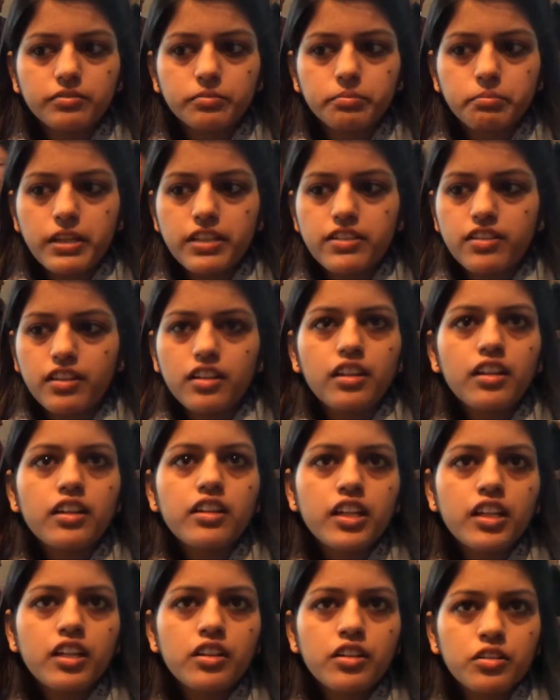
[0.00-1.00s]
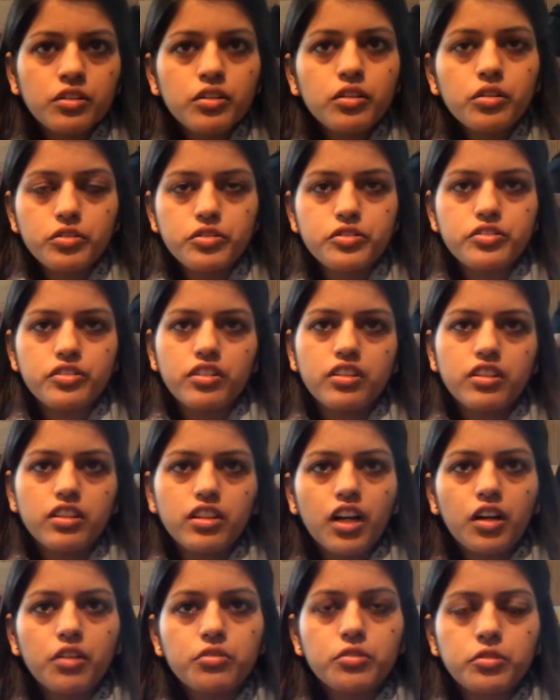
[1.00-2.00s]
basic learning course on
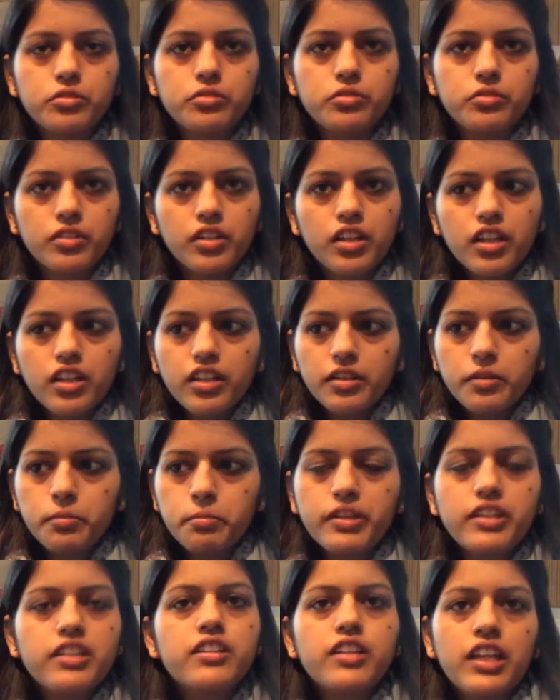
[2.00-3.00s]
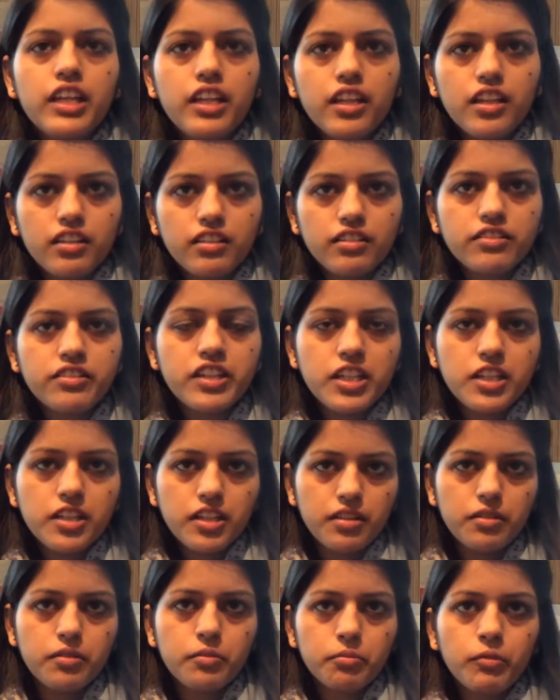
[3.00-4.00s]
how to print any
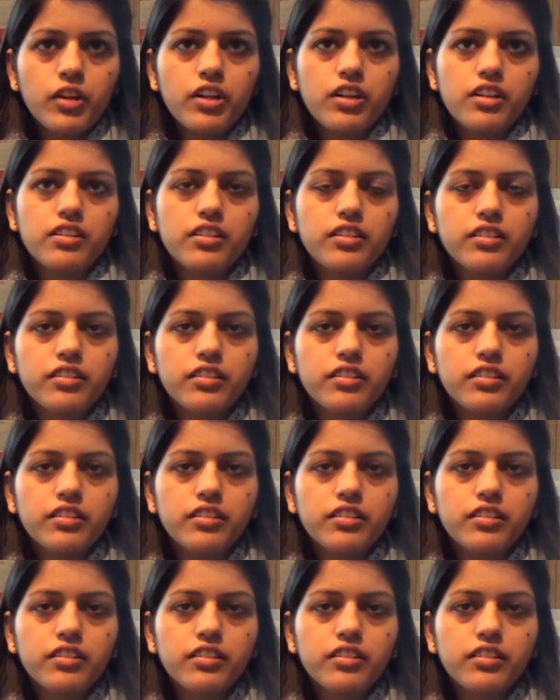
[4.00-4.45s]
3D model.